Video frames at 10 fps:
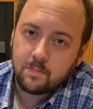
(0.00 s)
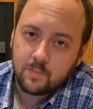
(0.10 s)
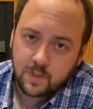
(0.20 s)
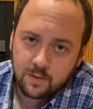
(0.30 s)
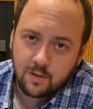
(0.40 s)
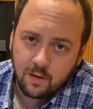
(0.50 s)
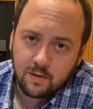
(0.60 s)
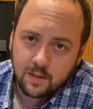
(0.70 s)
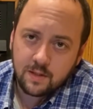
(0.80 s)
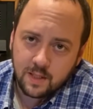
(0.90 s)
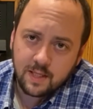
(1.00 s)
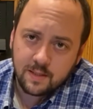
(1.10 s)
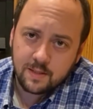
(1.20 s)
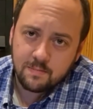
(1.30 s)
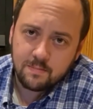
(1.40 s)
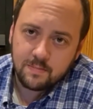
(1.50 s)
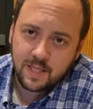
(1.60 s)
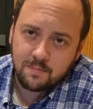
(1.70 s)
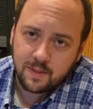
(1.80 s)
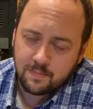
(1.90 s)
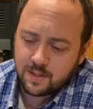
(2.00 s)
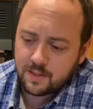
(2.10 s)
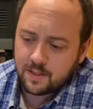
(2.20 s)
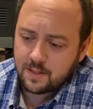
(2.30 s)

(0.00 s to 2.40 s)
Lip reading: Those are all good things, said my mother.